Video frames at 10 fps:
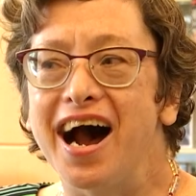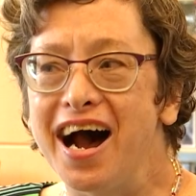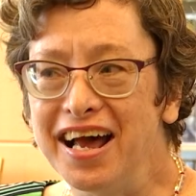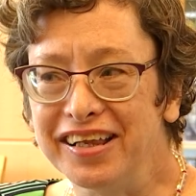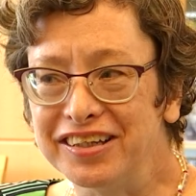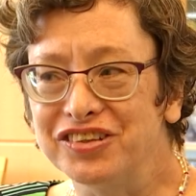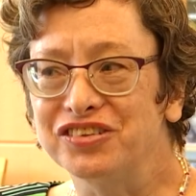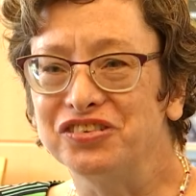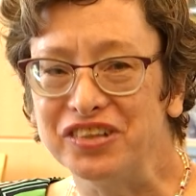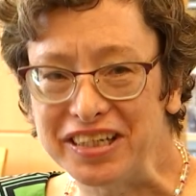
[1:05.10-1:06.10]
I like
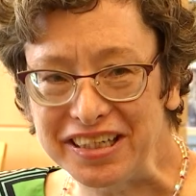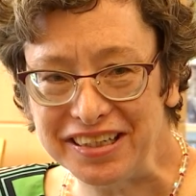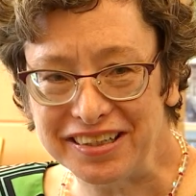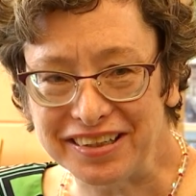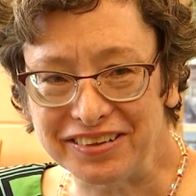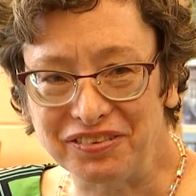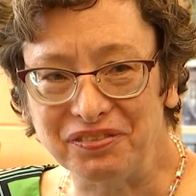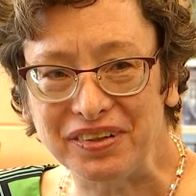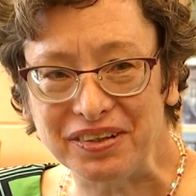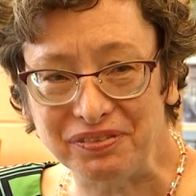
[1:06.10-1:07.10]
to read
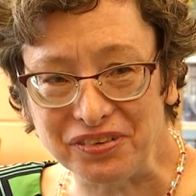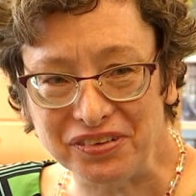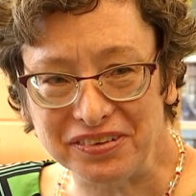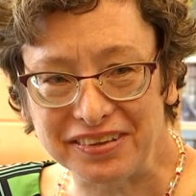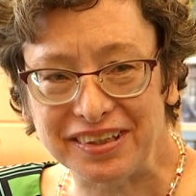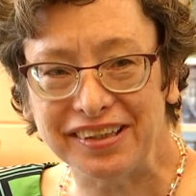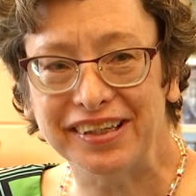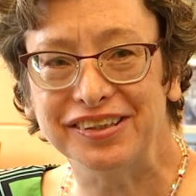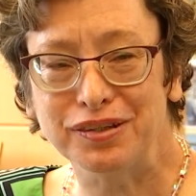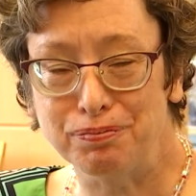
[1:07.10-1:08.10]
with people, and I
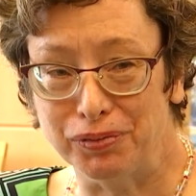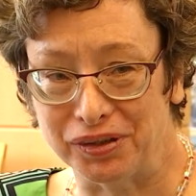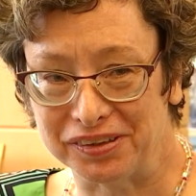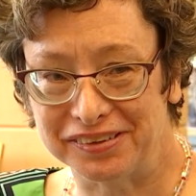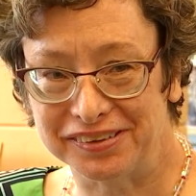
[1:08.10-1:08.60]
like the book.